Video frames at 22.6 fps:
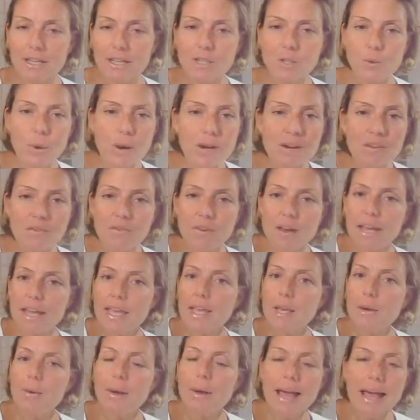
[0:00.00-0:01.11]
So I invite
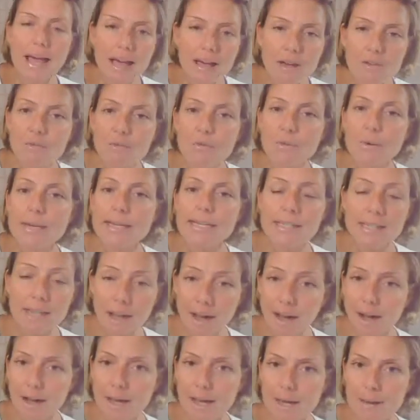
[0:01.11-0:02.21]
you, every
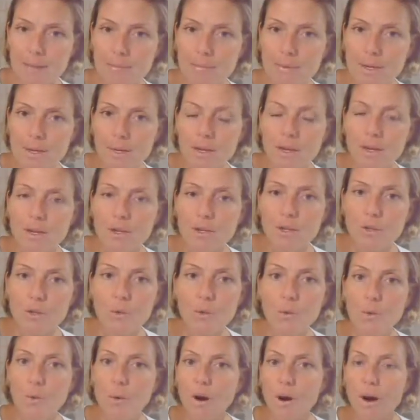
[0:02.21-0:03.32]
time
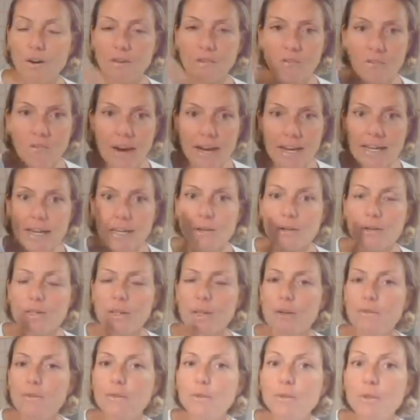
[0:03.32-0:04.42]
you are finding
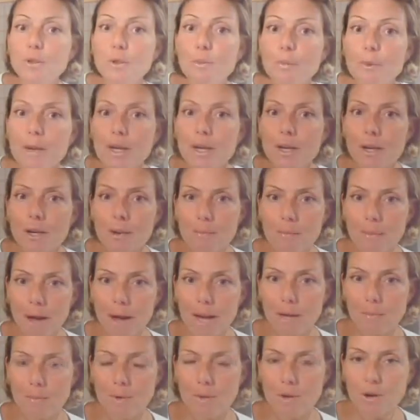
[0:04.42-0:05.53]
yourself looping in your
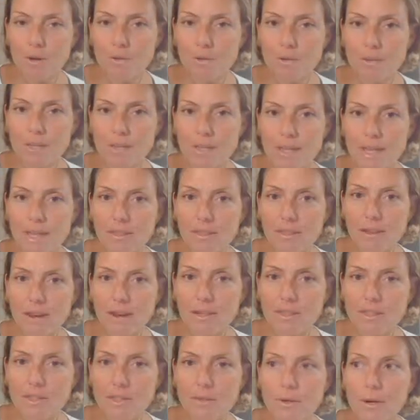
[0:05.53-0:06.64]
mind with overthinking
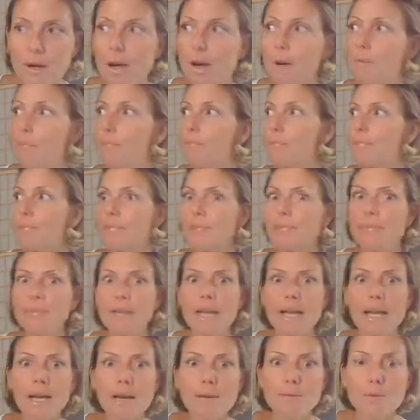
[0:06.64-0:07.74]
thoughts, you go, oh,
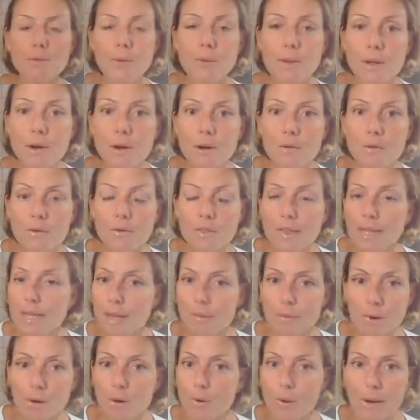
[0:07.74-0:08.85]
I'm doing that
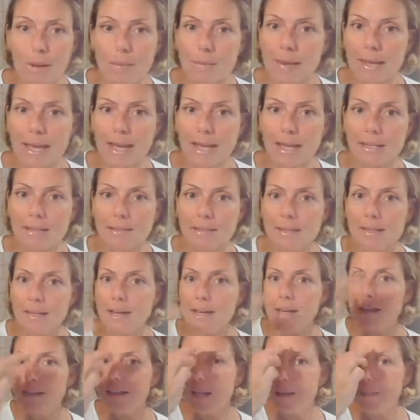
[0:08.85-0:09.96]
overthinking program again.
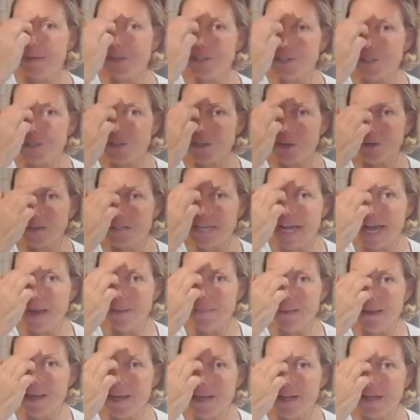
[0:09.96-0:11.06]
Let me just start
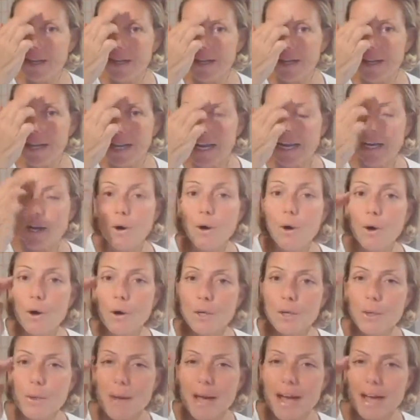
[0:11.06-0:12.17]
tapping. And all
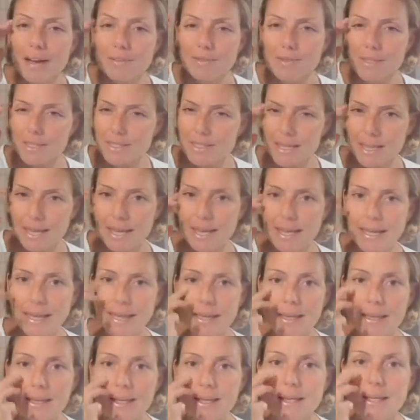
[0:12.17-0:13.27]
you have to say
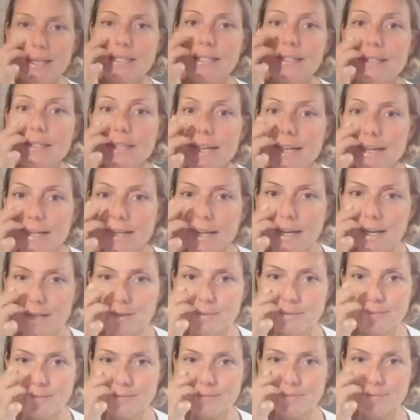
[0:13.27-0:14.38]
is let it go.